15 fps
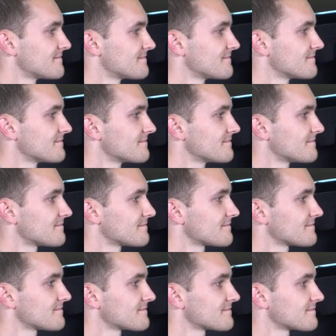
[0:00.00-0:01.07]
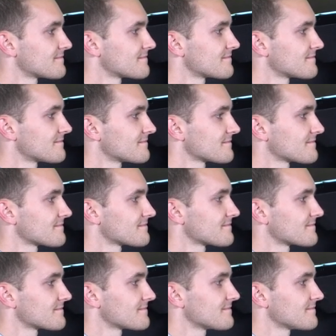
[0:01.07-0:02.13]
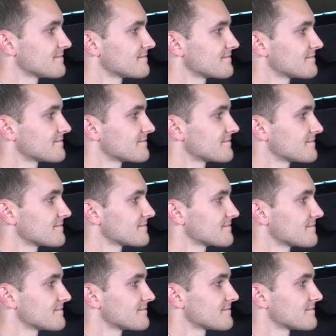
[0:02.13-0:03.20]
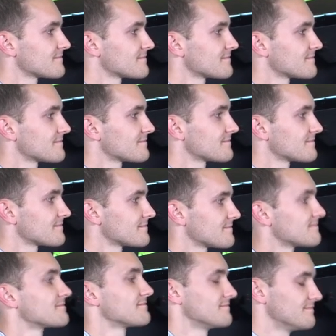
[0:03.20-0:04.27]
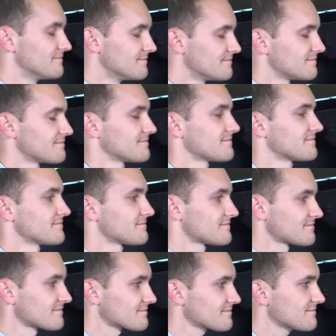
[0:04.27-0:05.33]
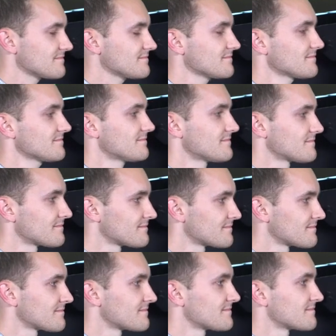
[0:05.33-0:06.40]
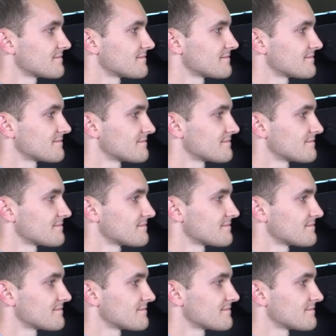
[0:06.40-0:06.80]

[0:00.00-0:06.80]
(silent)